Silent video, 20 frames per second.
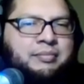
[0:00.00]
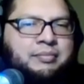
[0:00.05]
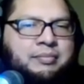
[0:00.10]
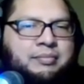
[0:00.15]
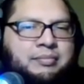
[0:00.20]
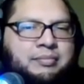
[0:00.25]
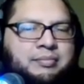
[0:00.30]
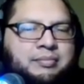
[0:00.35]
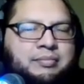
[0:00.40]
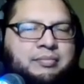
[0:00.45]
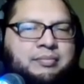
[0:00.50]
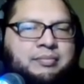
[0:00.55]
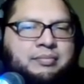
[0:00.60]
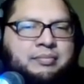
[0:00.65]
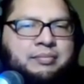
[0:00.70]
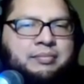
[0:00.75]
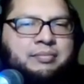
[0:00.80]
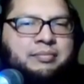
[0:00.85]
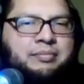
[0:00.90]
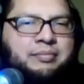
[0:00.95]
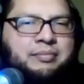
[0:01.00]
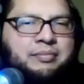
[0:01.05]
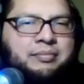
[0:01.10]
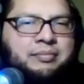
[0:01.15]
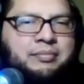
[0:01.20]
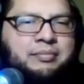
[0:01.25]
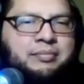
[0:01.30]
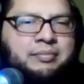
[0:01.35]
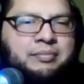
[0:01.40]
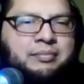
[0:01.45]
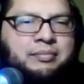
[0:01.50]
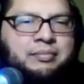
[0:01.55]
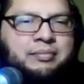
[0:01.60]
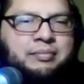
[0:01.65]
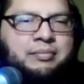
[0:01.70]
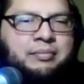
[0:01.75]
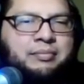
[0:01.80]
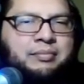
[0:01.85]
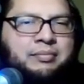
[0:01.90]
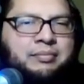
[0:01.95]

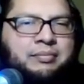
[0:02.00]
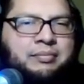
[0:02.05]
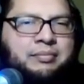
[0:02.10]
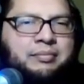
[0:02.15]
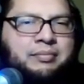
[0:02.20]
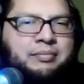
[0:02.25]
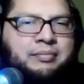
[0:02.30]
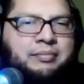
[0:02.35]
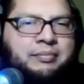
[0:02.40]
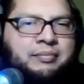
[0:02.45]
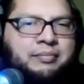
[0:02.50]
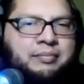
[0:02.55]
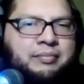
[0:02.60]
(silent)